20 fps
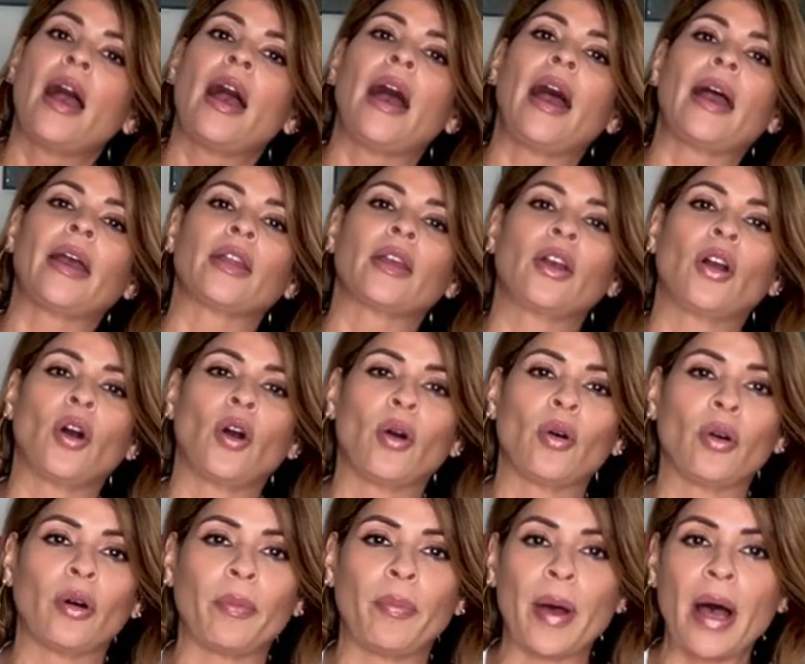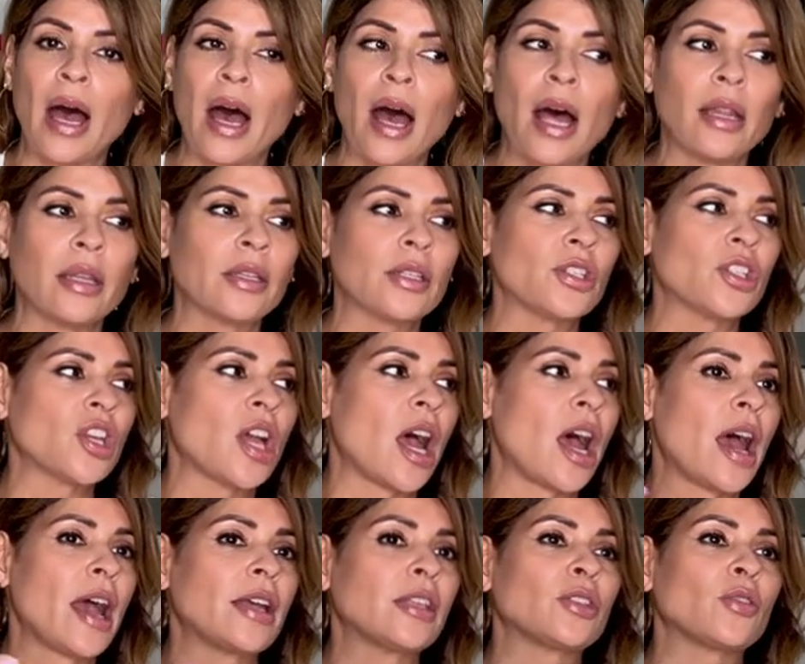and go
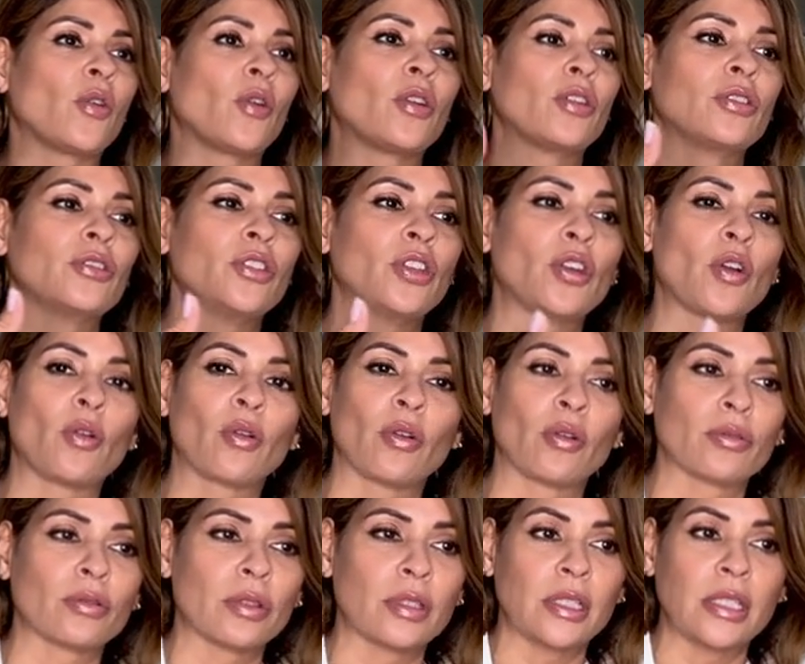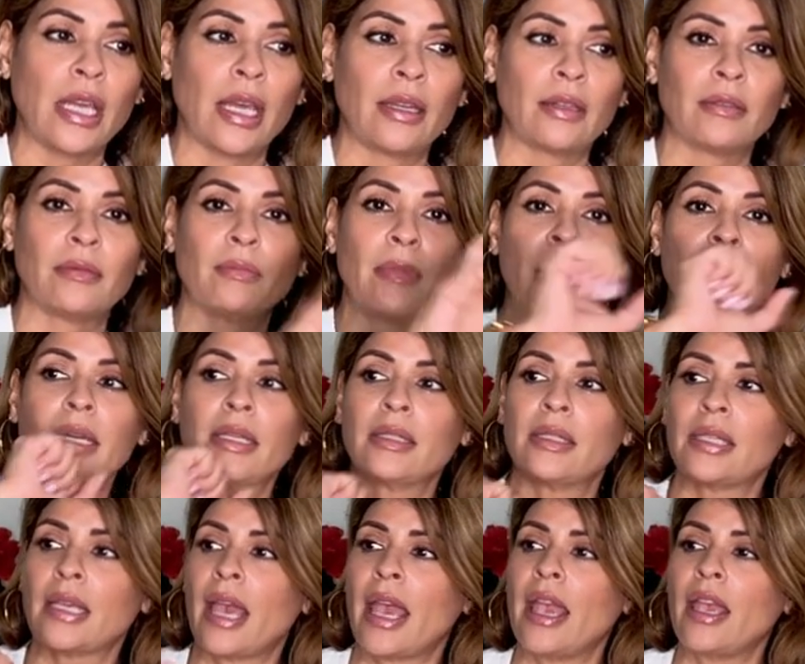apologize, or, you know, go sit and
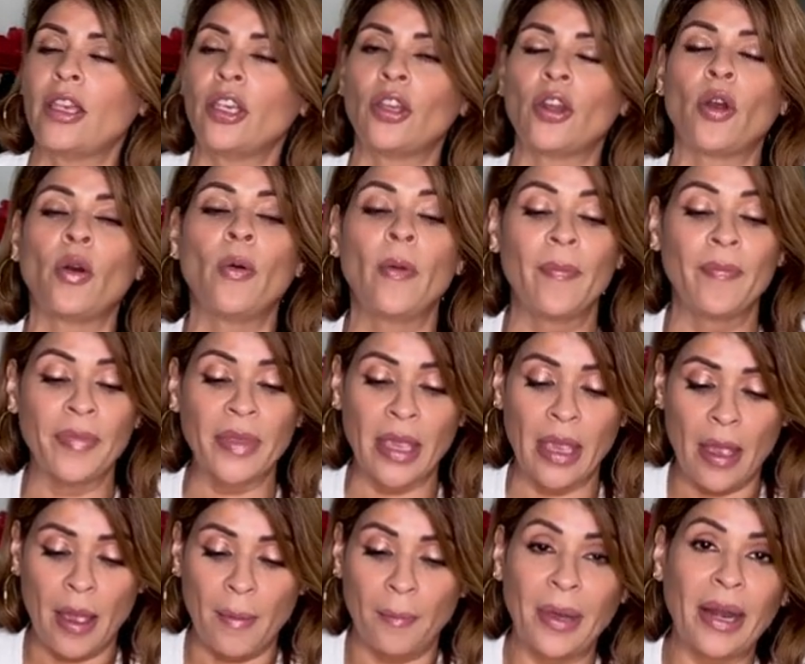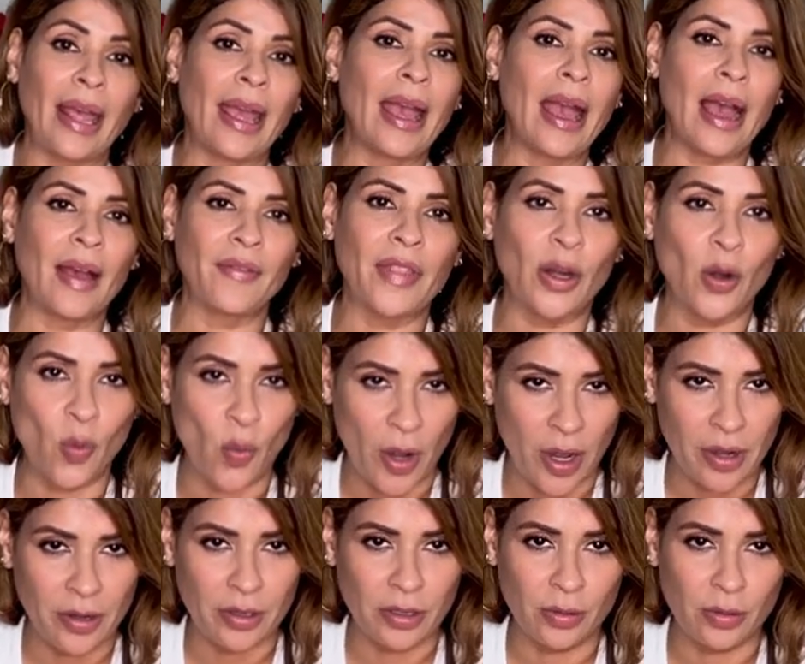meditate, you know, but I have that
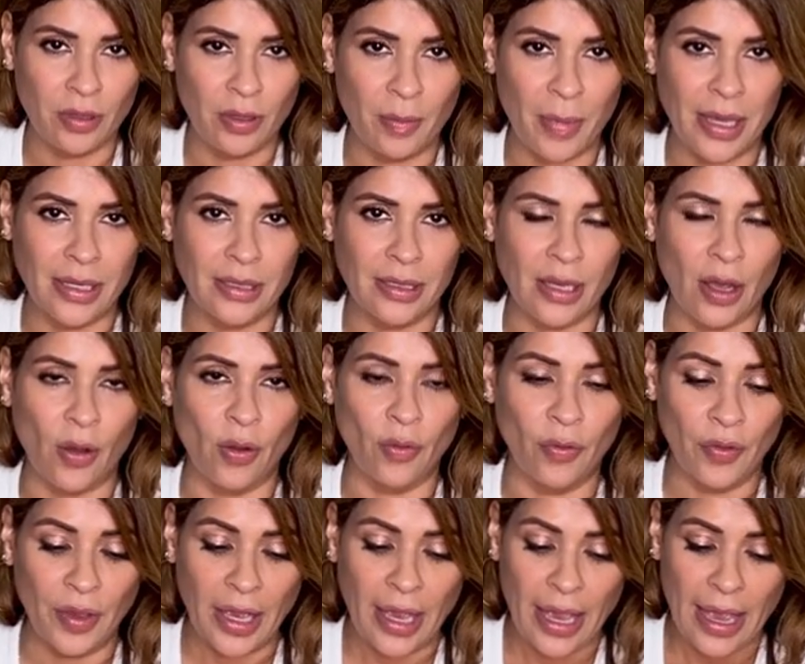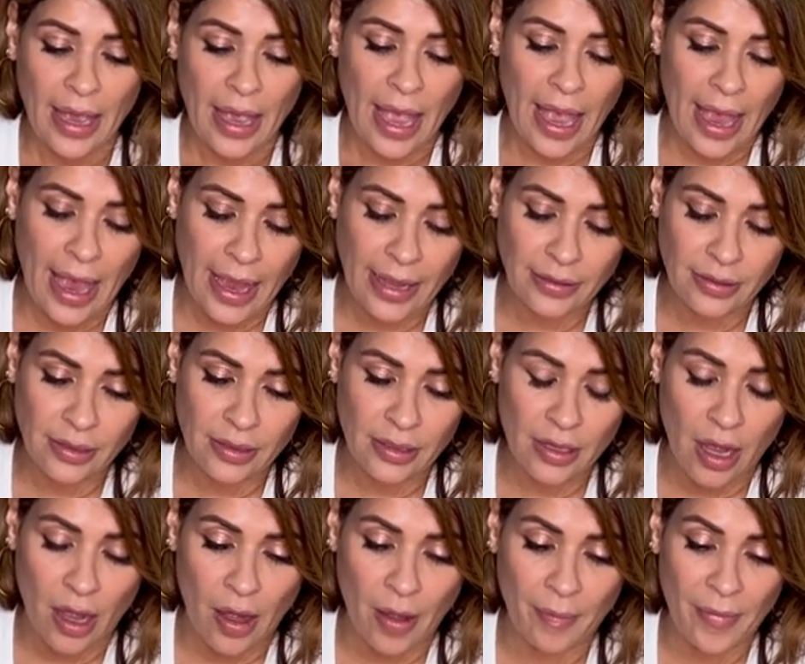awareness with myself. And
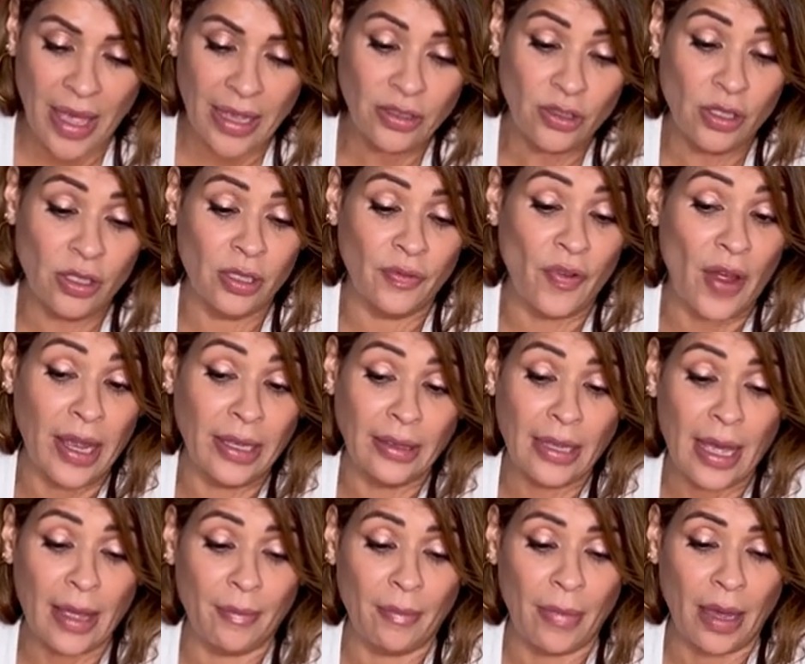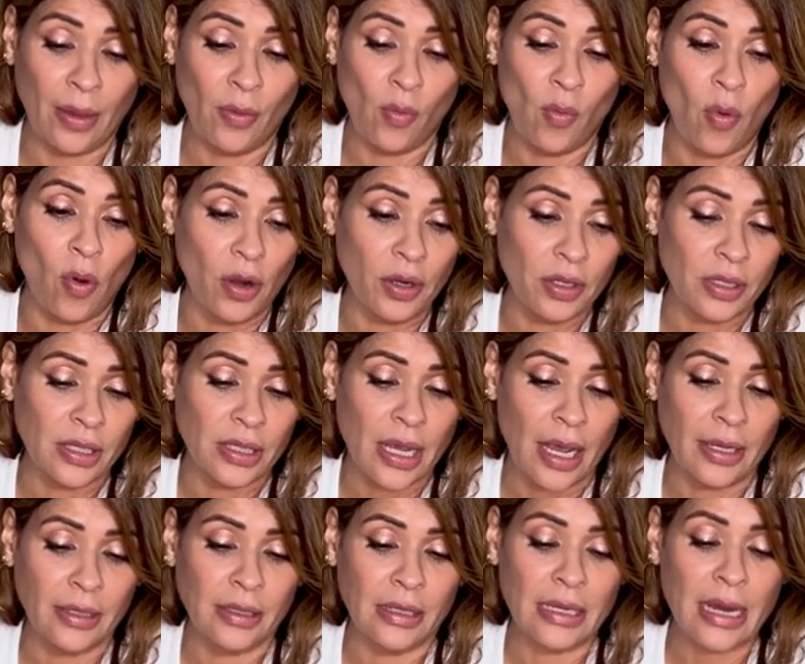I just find that my water
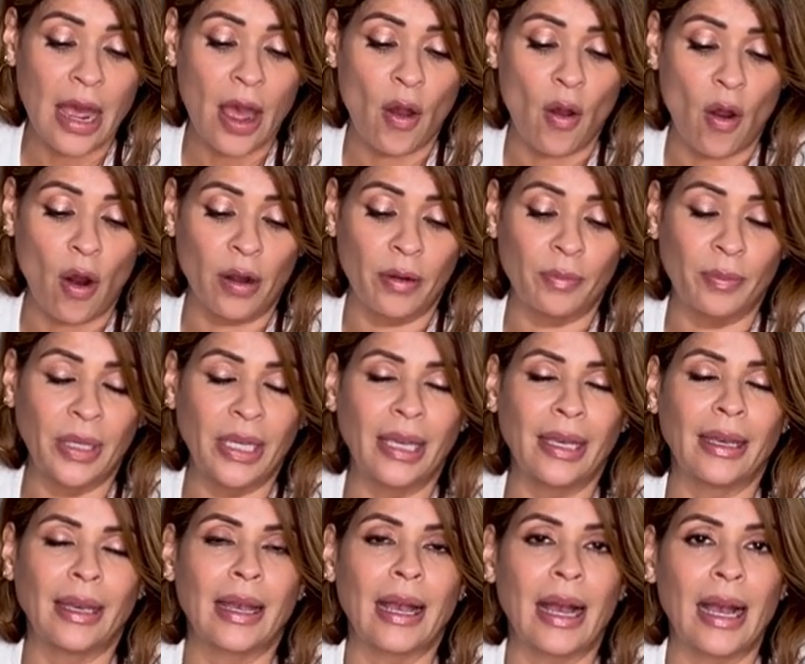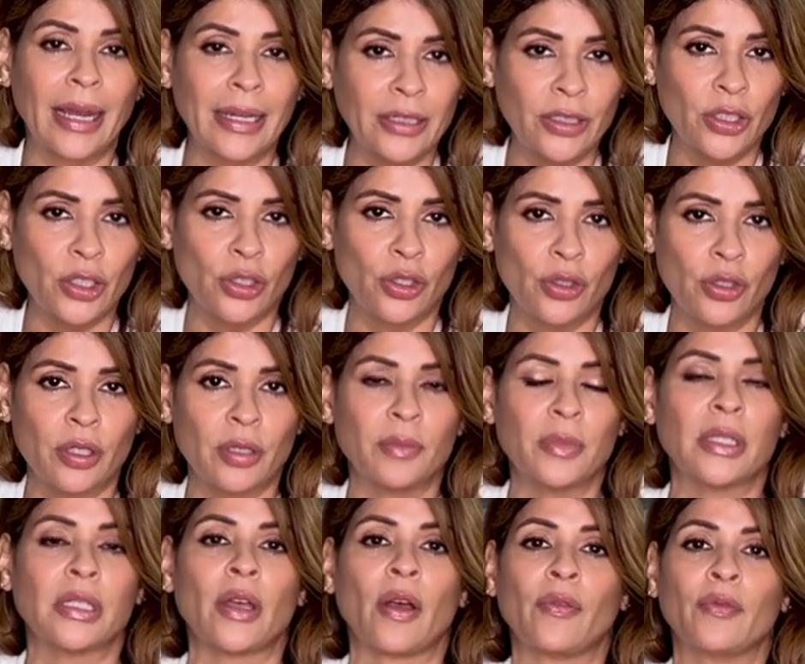signs now are being kinder to
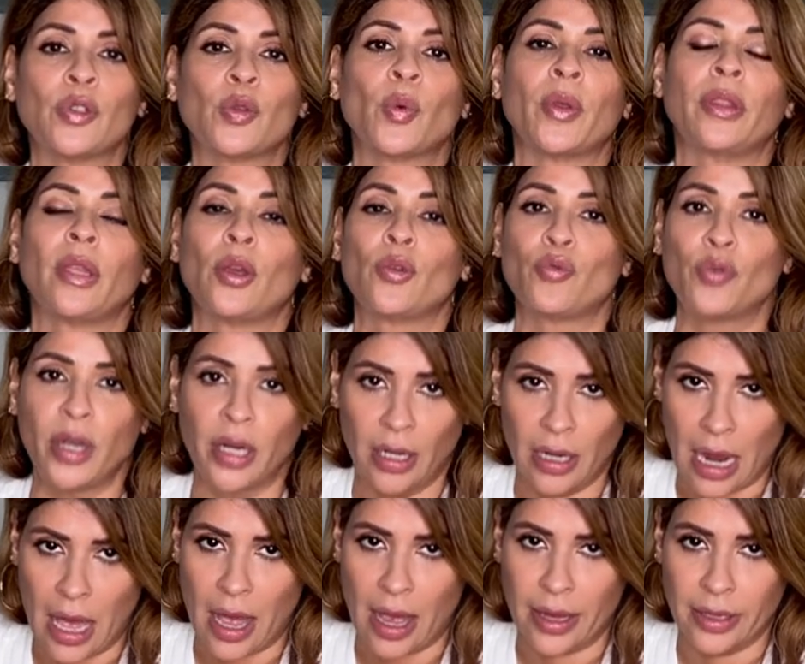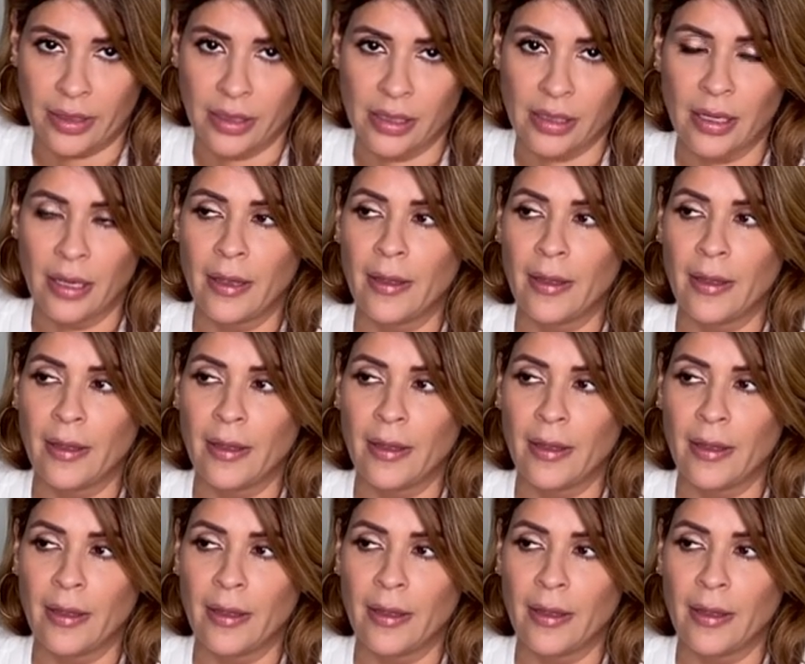themselves when they realize